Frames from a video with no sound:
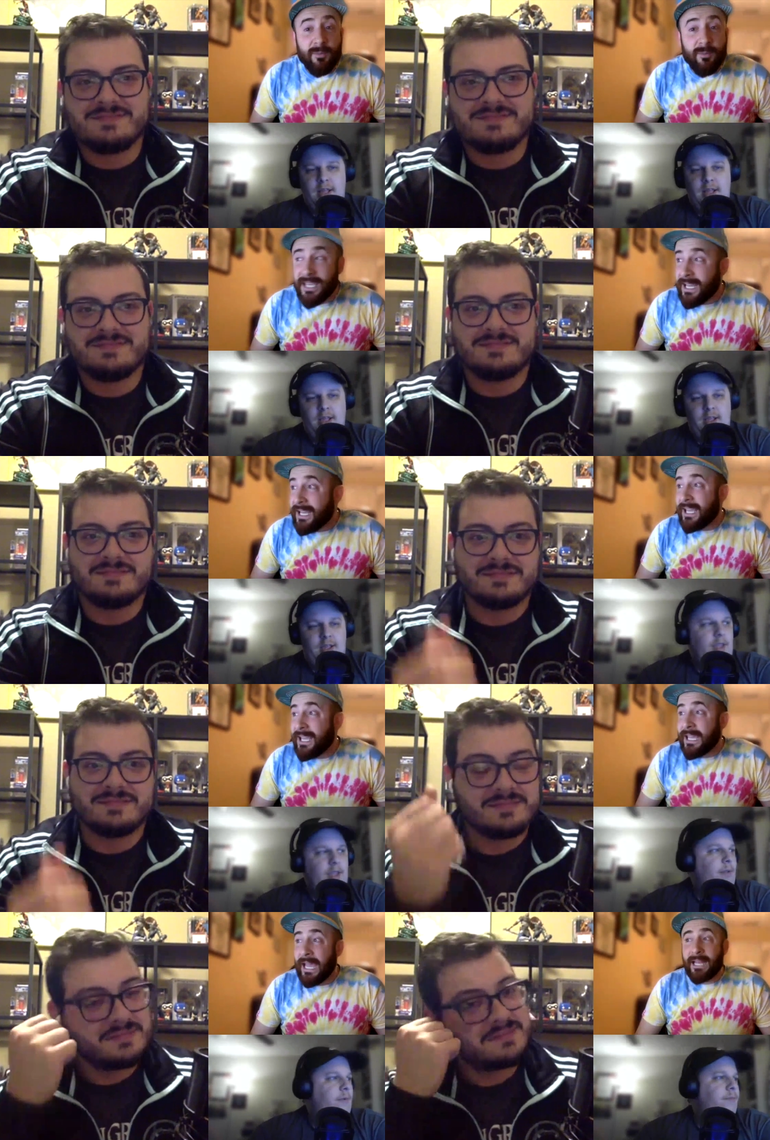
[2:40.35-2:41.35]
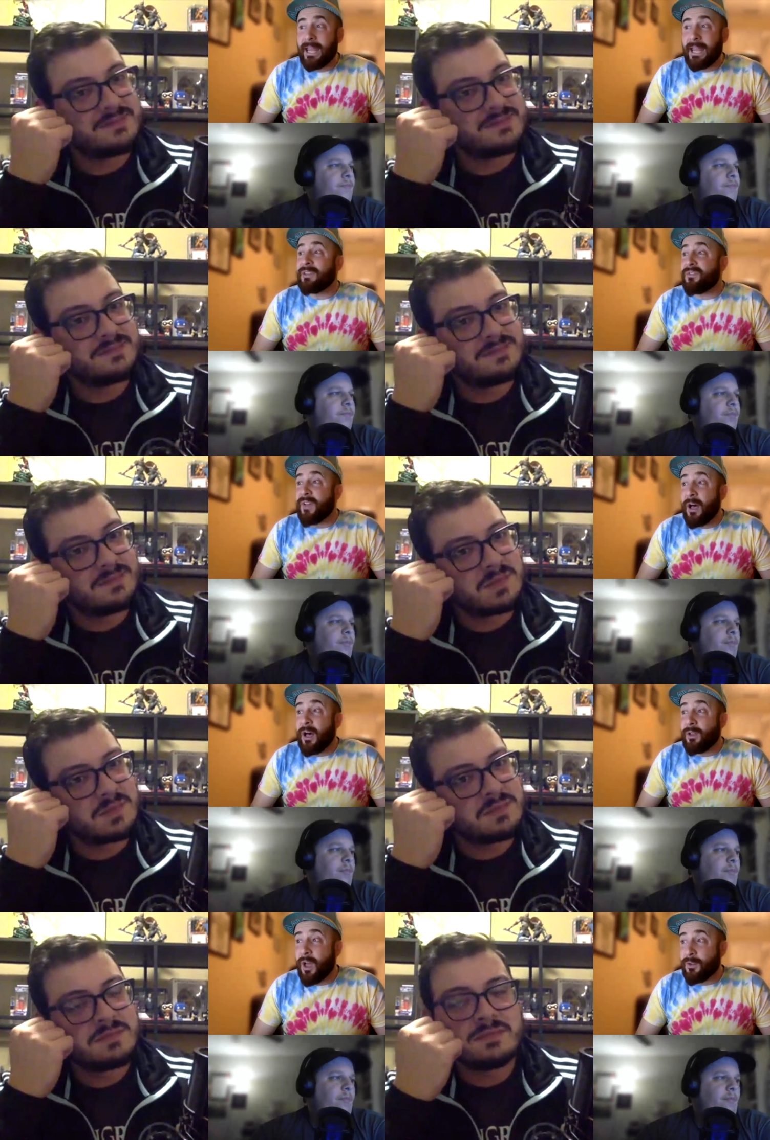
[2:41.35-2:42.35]
Speaker 1: McKinney and then he
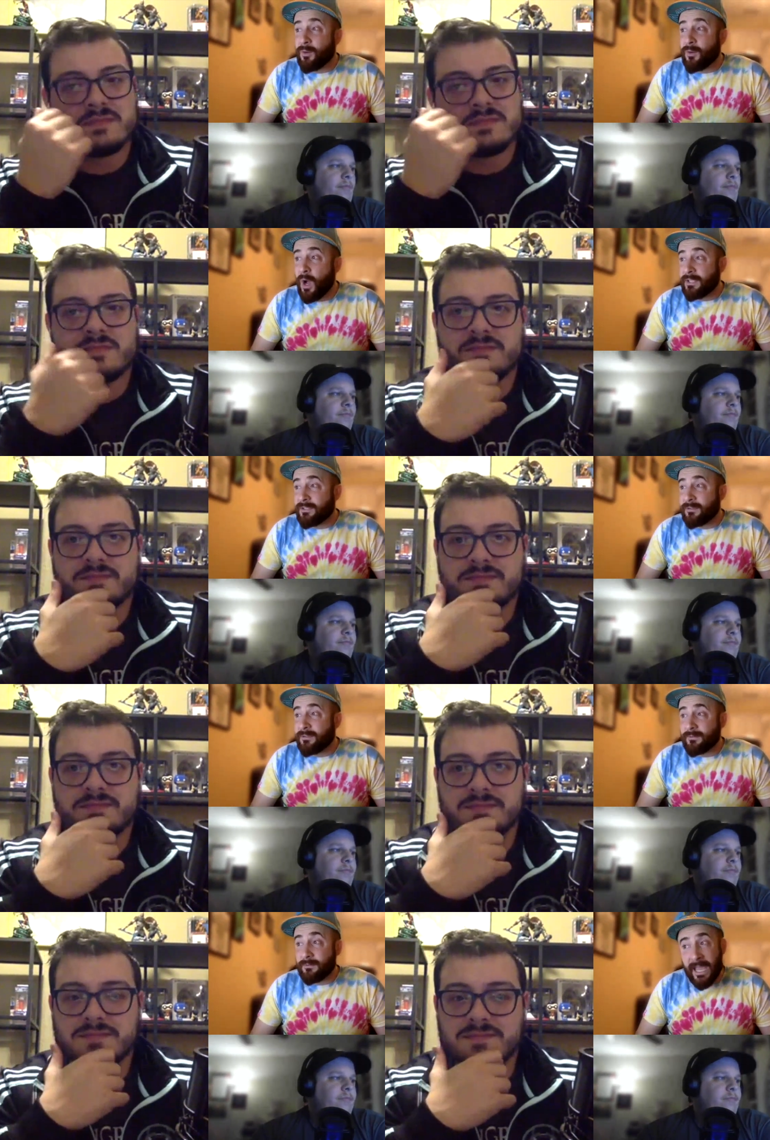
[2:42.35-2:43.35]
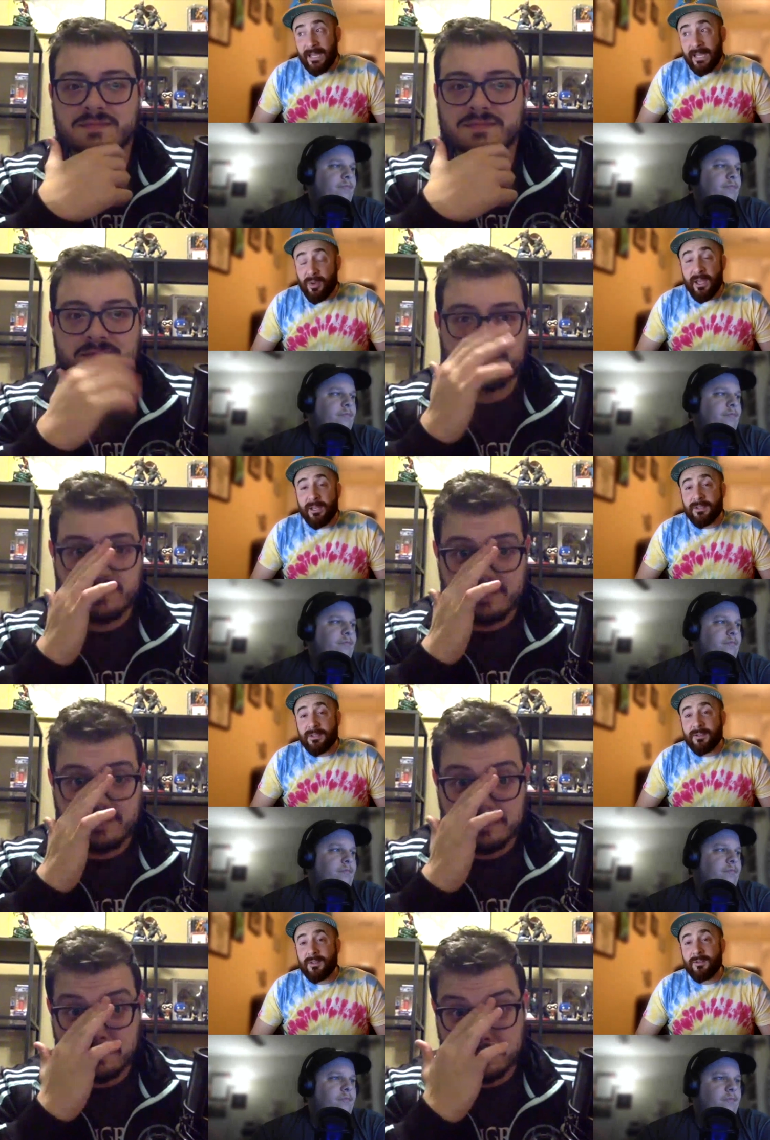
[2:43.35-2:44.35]
fell another what? 8
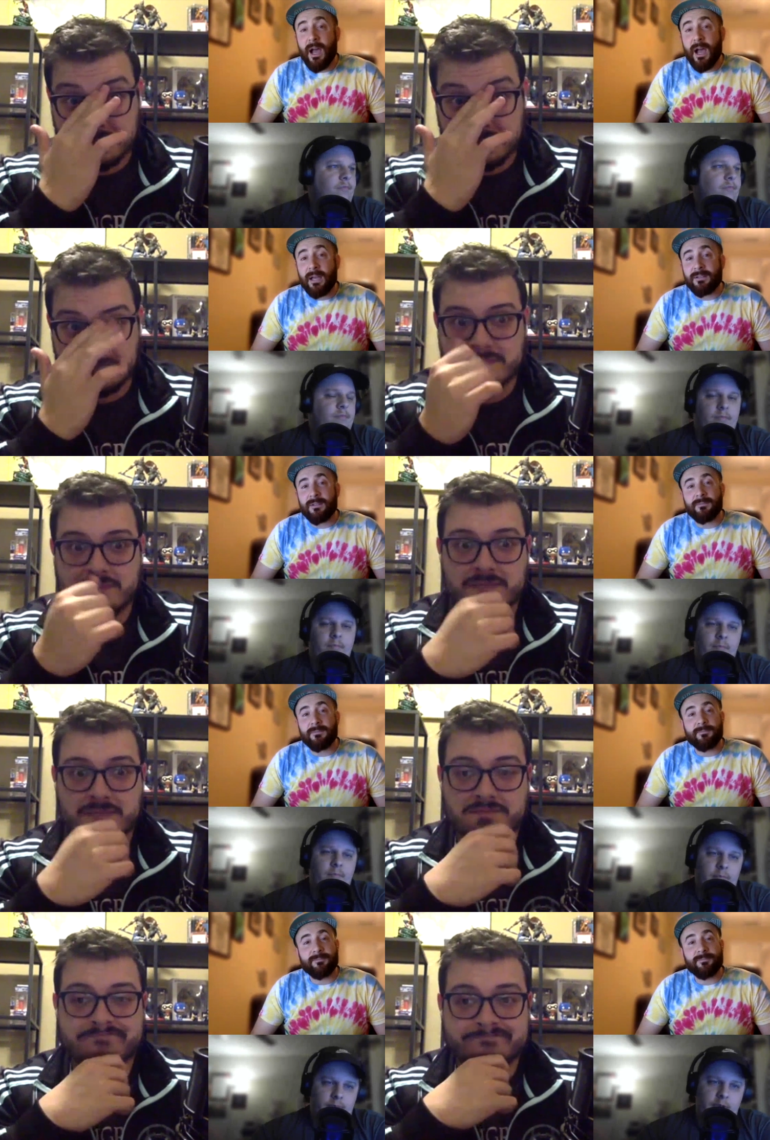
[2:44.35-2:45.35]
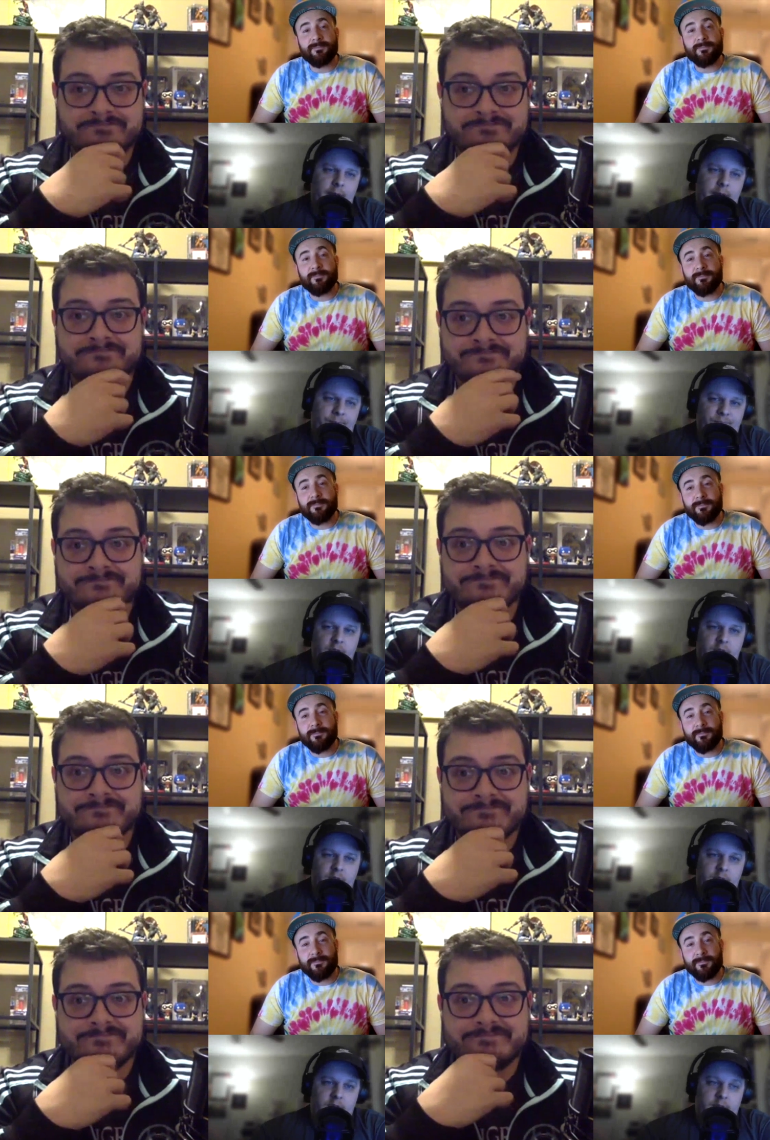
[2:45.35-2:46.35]
picks to you guys.
Speaker 2: Yeah.
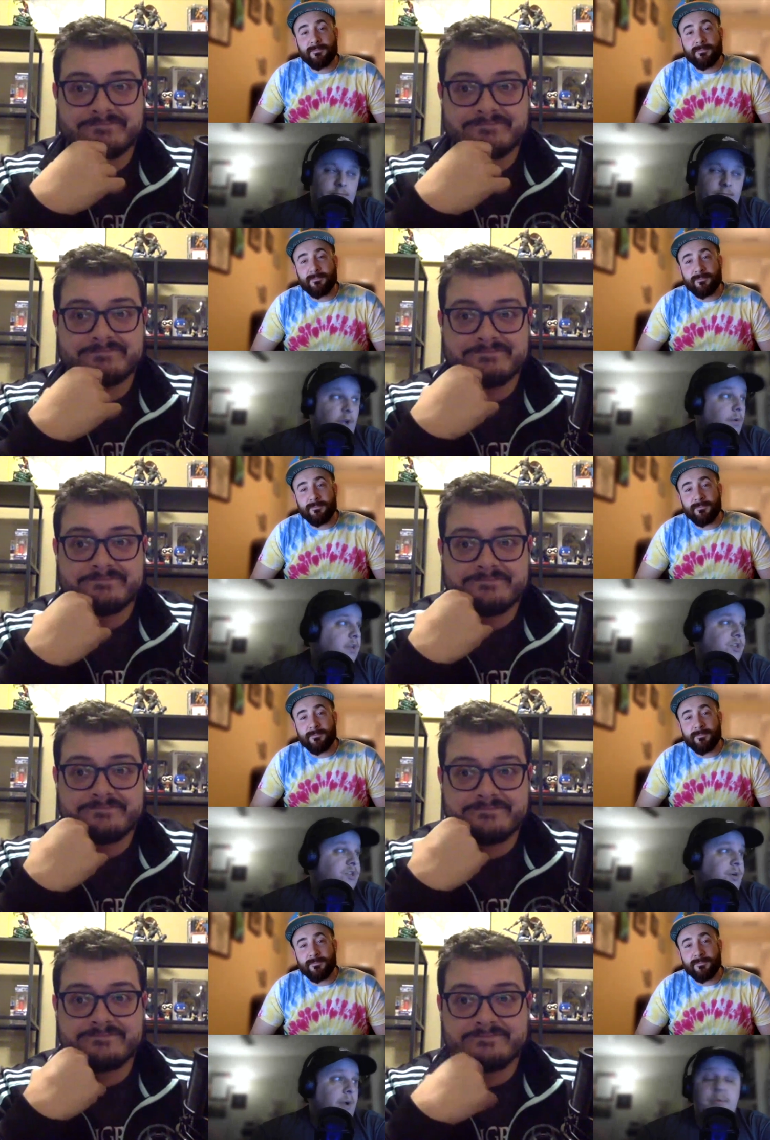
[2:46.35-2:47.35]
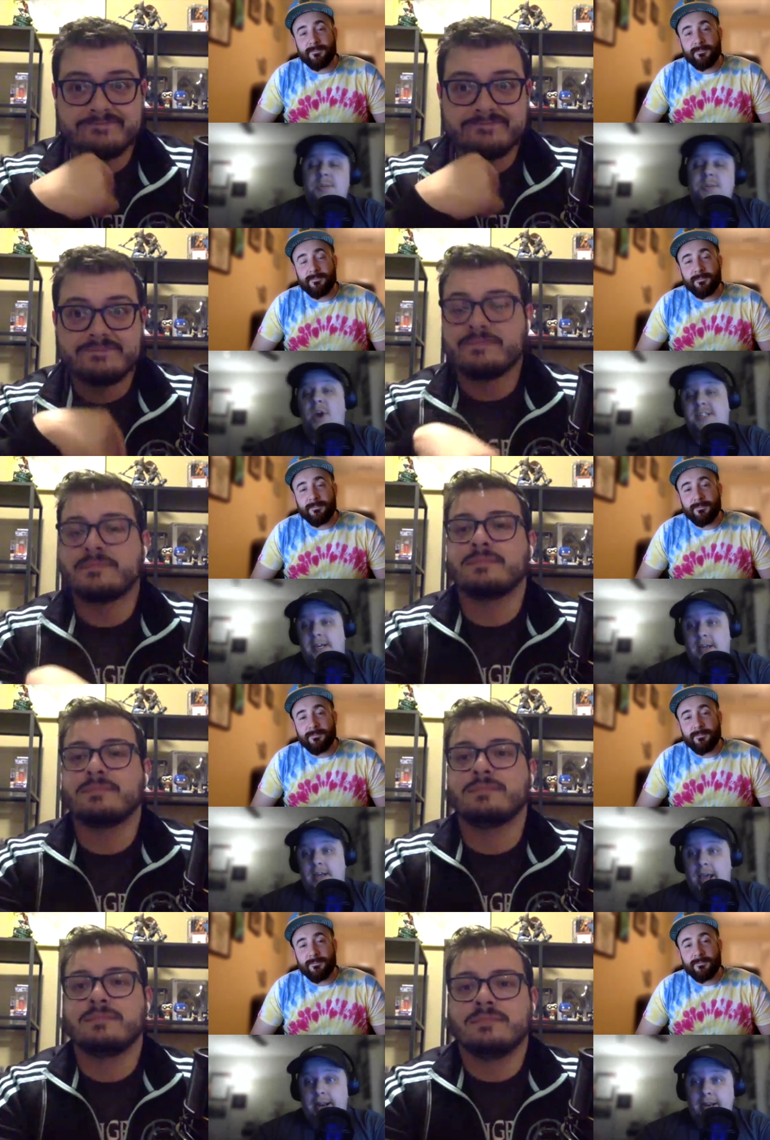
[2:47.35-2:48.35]
No, it's true. It was surprising.
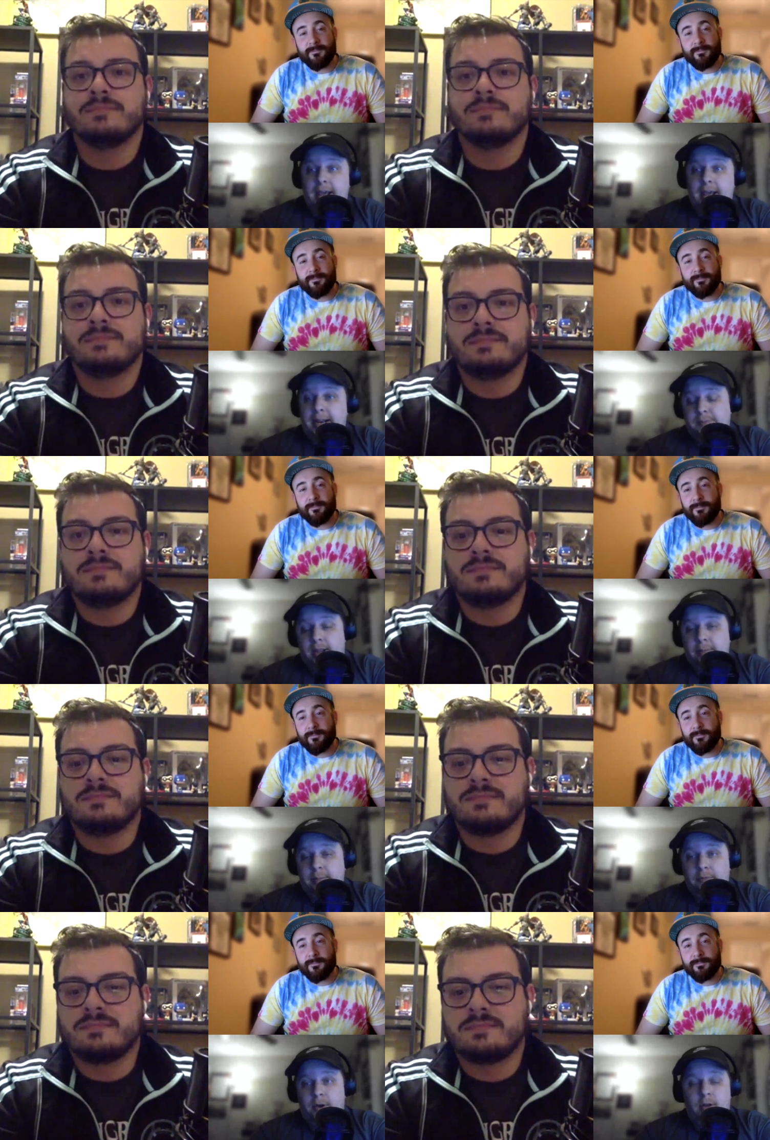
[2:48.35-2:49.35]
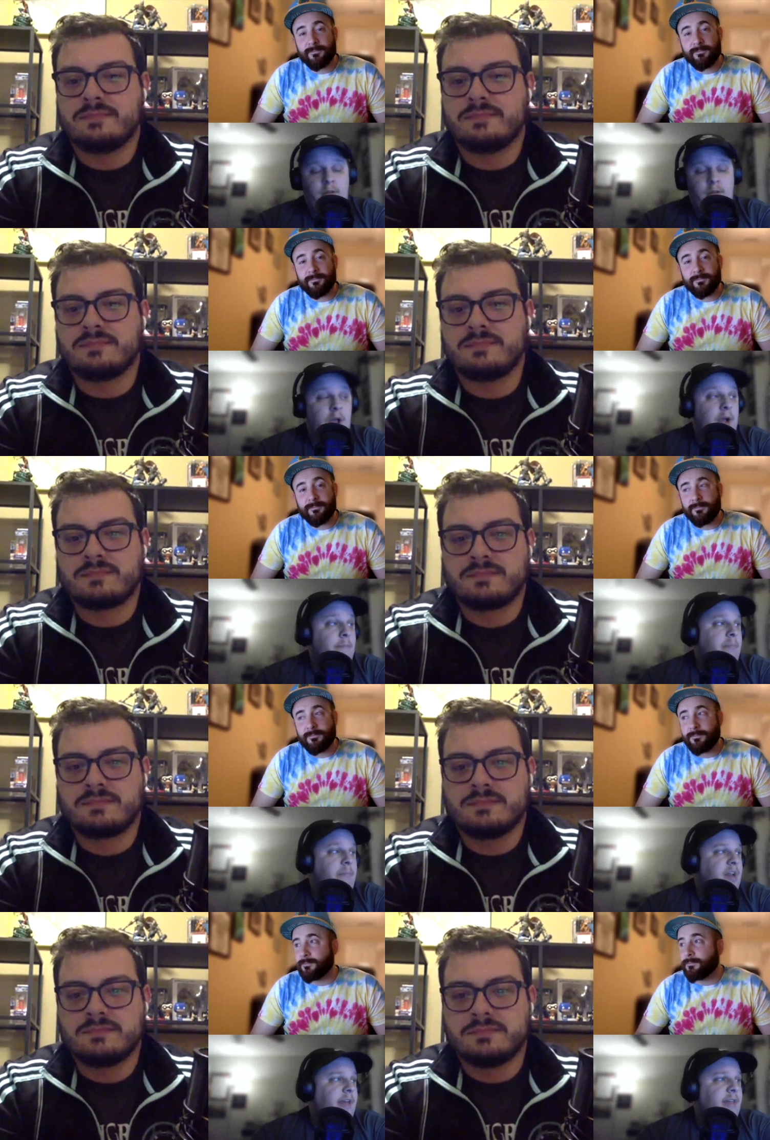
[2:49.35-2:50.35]
I didn't I didn't expect him to fall. Um,
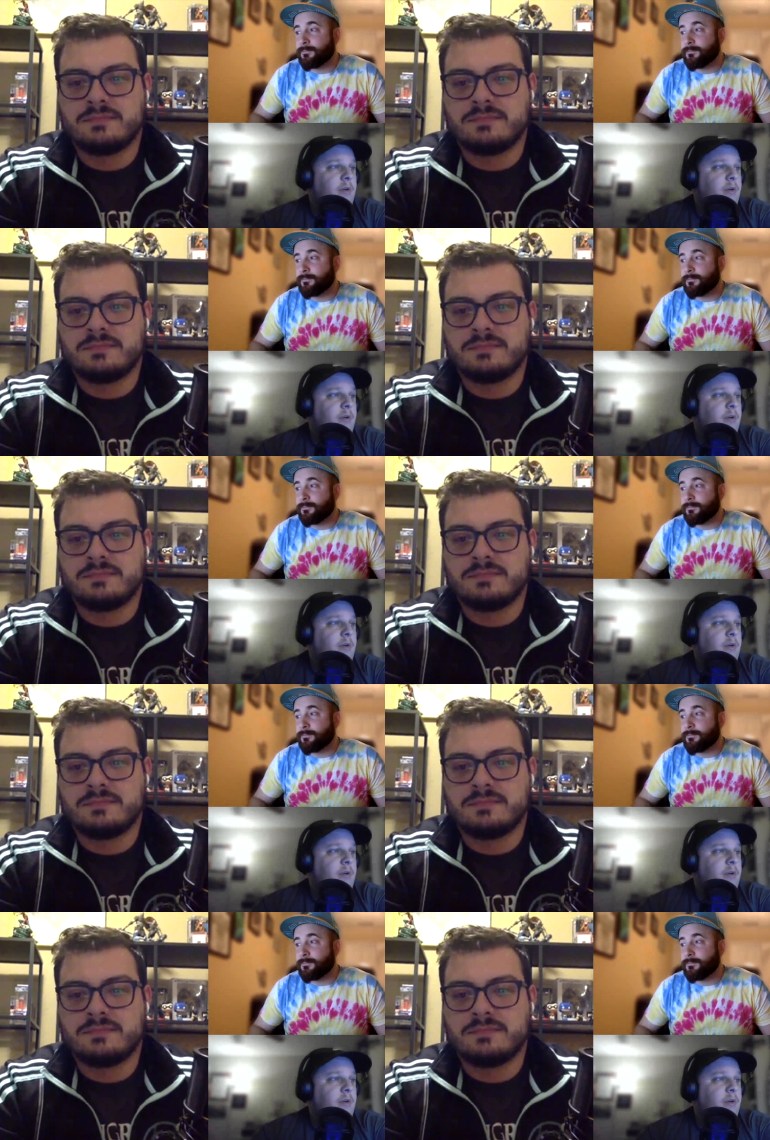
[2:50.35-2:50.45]
but I